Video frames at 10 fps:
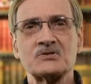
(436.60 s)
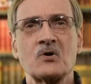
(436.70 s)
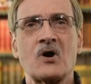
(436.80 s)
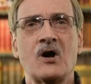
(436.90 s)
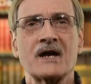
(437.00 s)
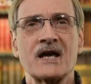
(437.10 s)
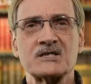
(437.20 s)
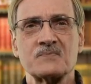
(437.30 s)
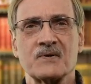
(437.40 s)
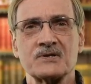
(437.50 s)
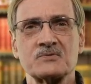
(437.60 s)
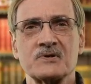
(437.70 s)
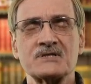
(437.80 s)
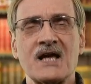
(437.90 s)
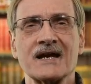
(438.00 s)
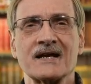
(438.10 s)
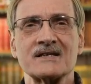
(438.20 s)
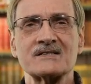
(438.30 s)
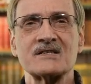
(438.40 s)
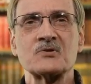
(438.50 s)
the so-called experts were telling
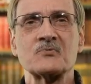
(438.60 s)
us that